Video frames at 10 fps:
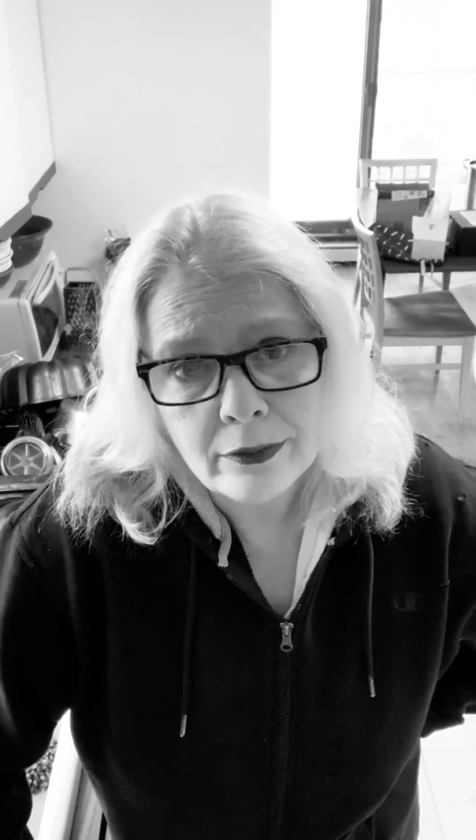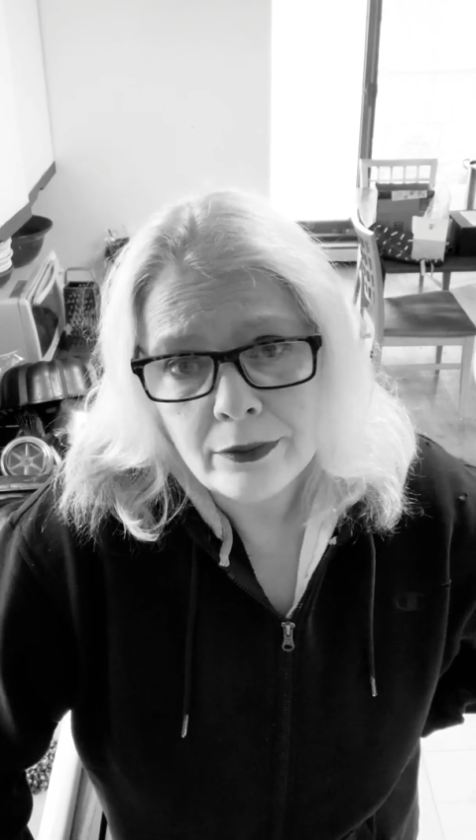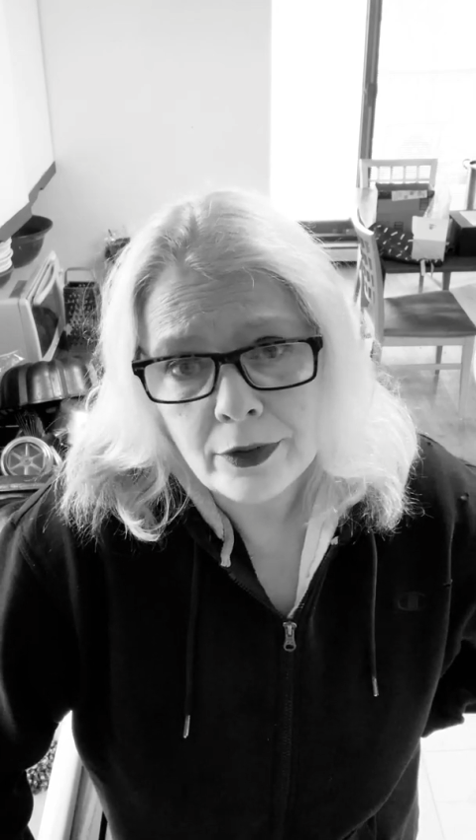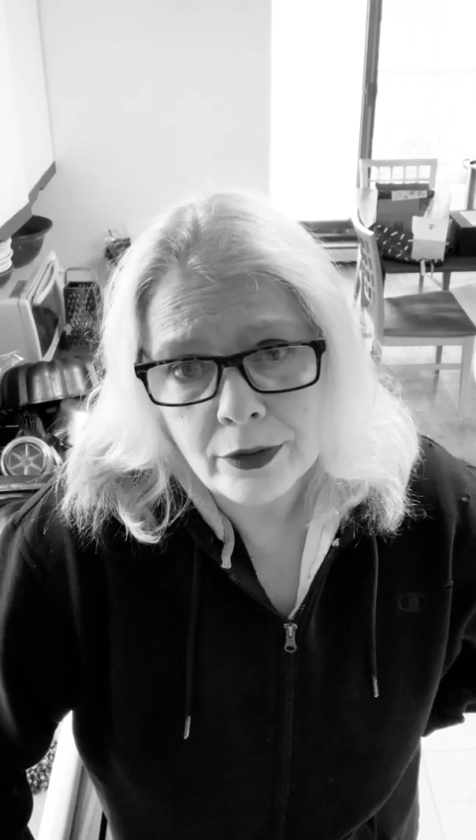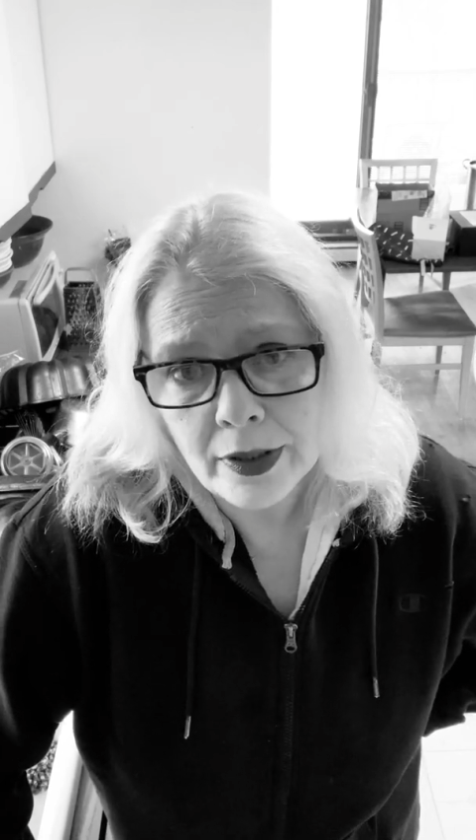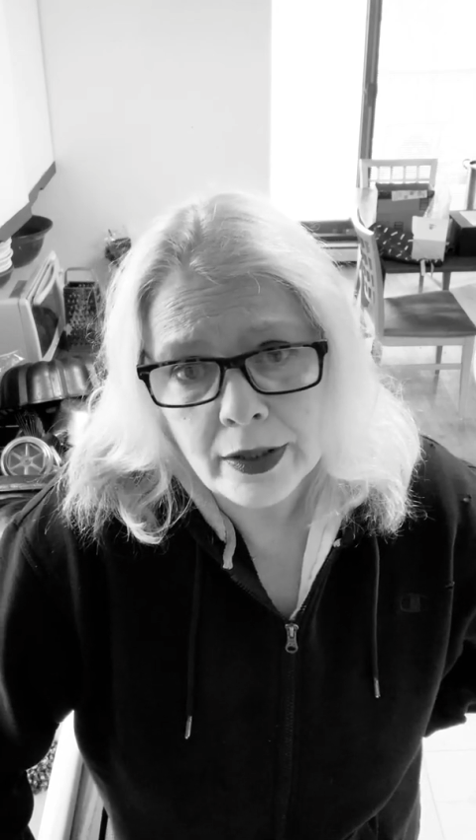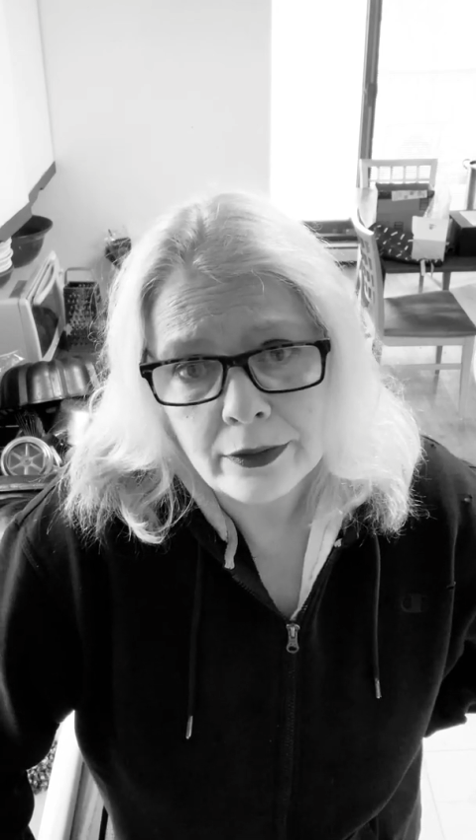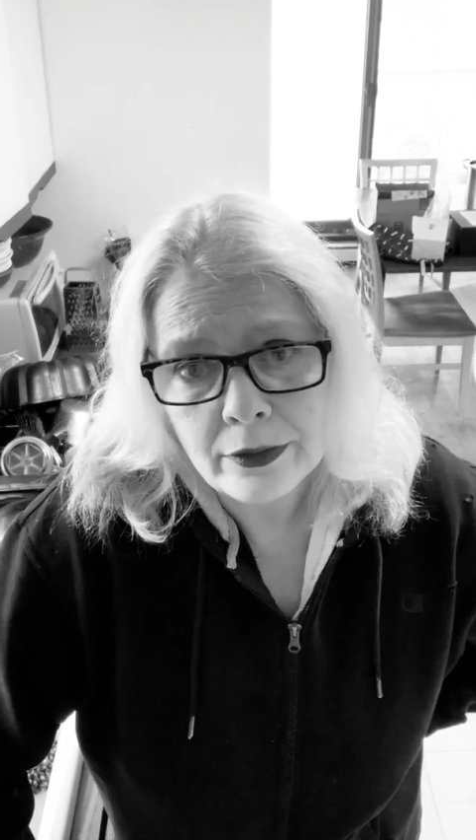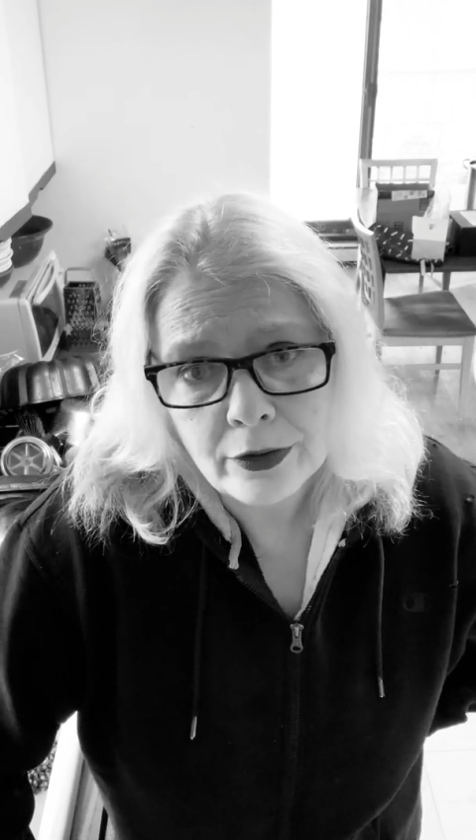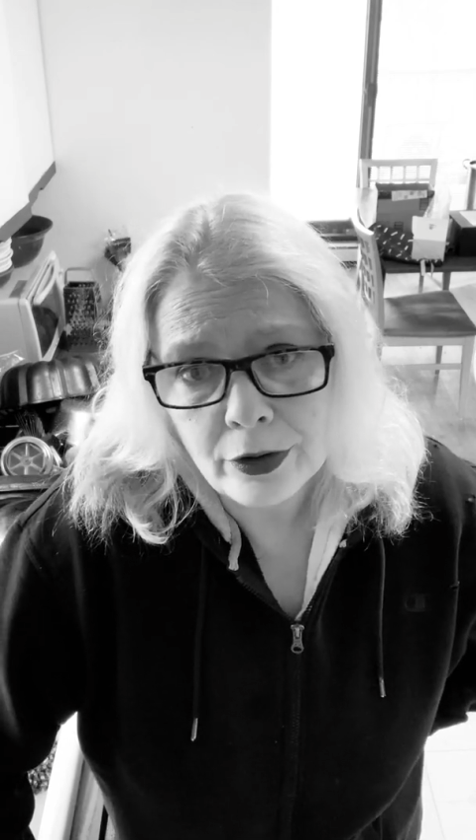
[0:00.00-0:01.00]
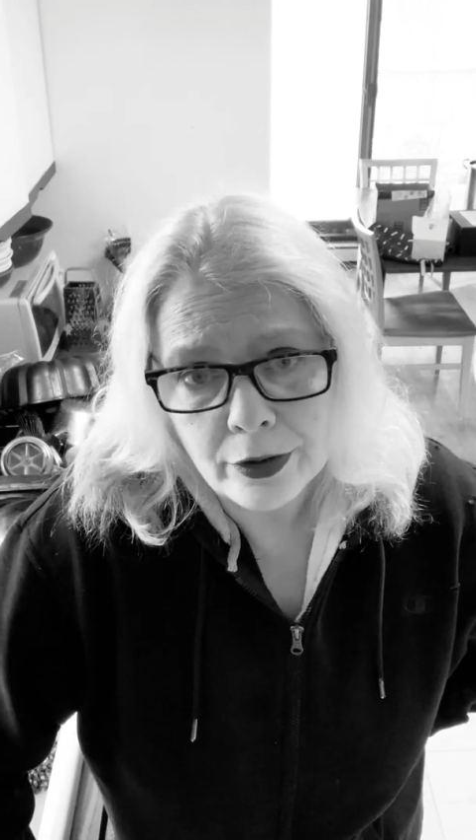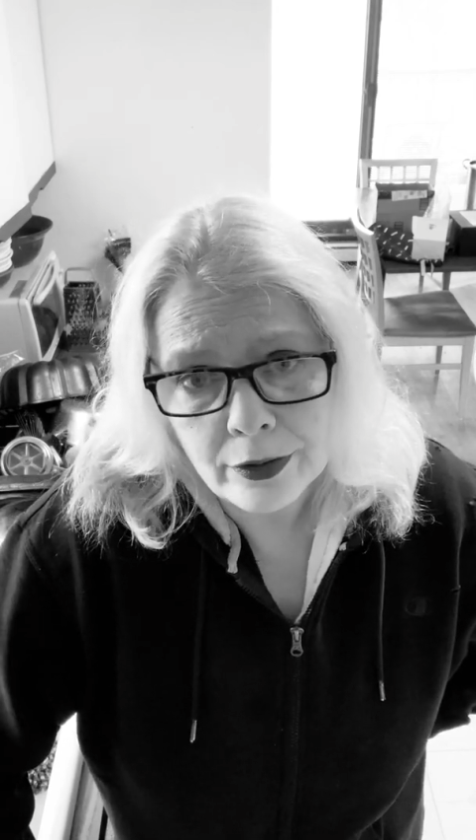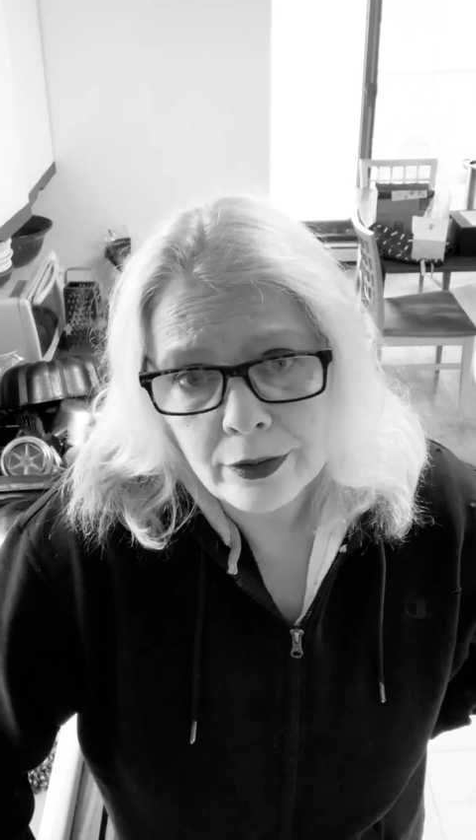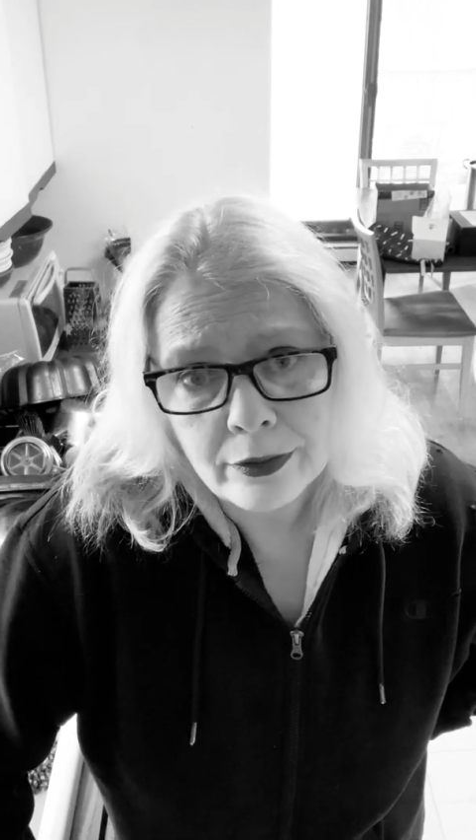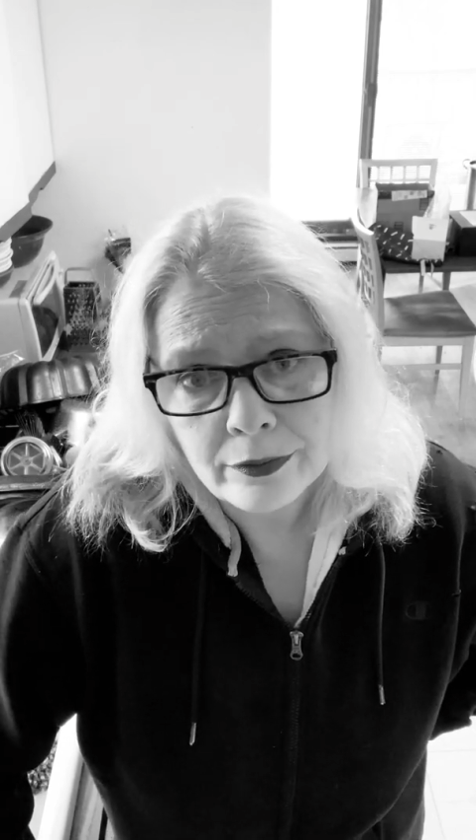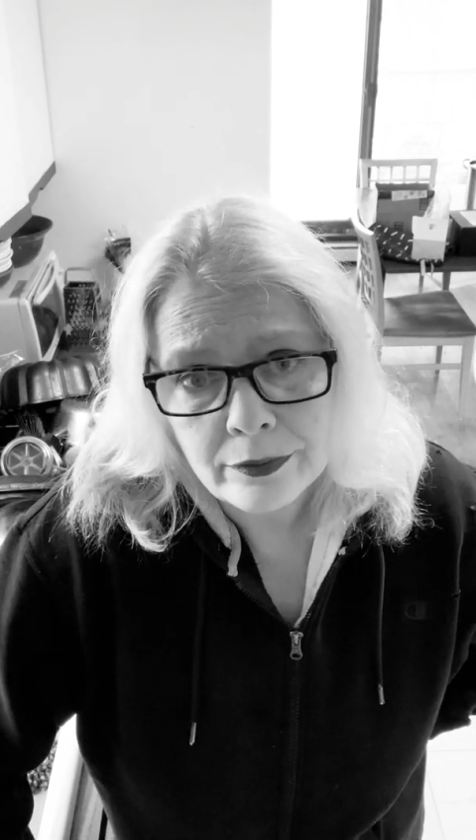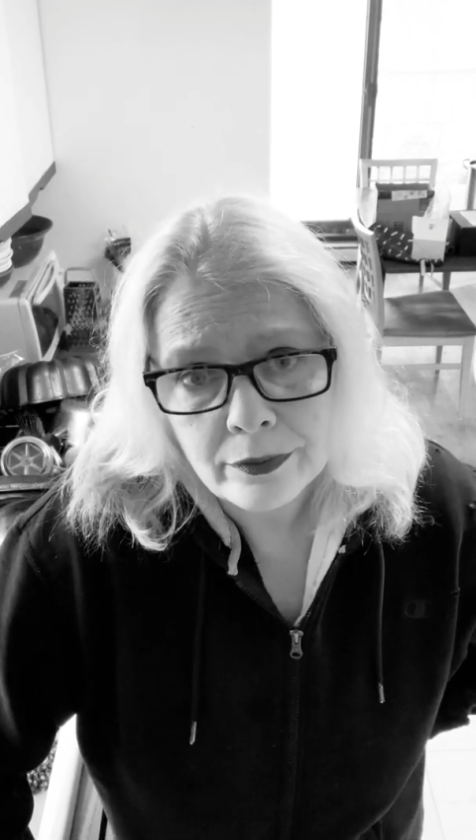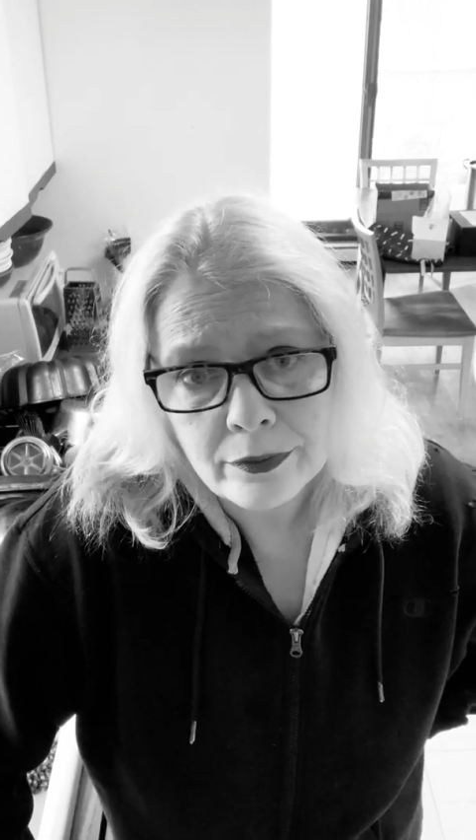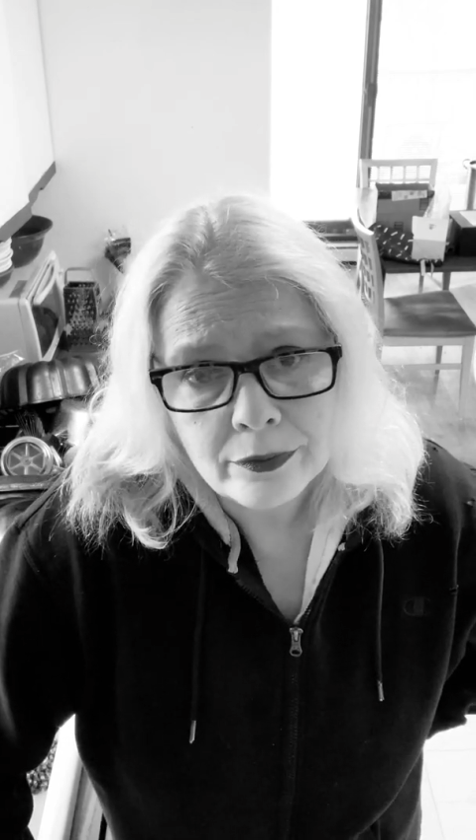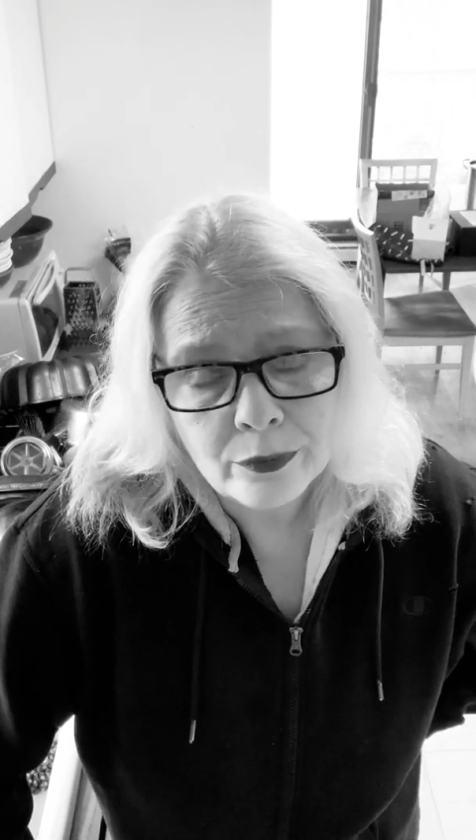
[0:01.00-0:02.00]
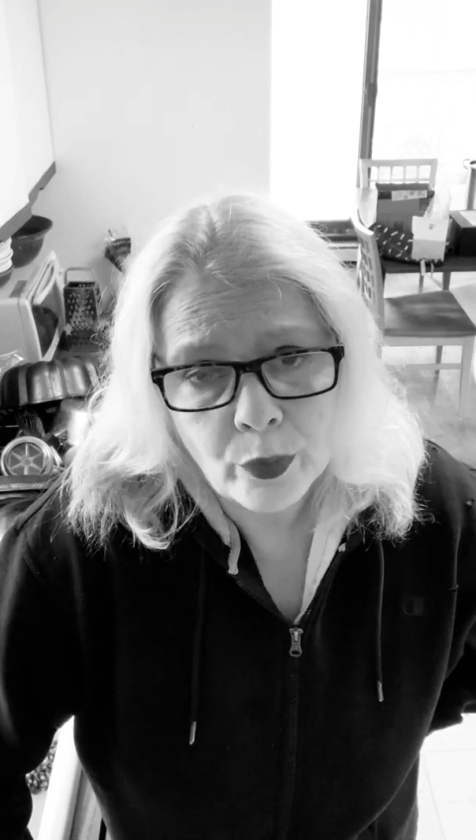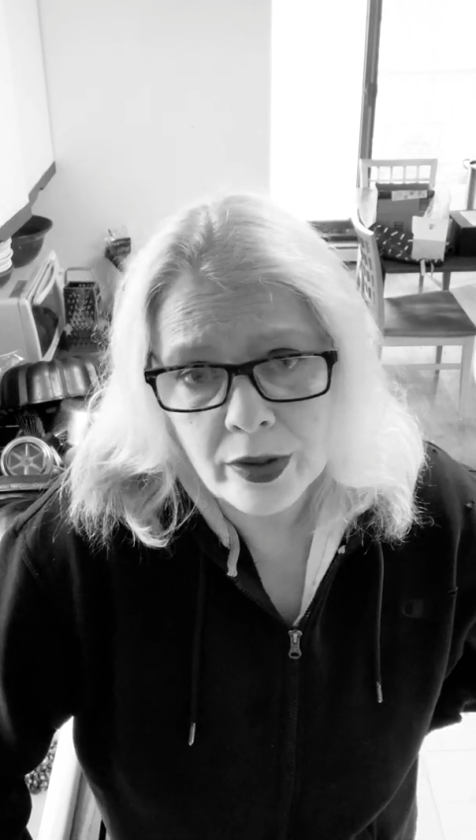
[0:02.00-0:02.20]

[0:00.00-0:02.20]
do not cook with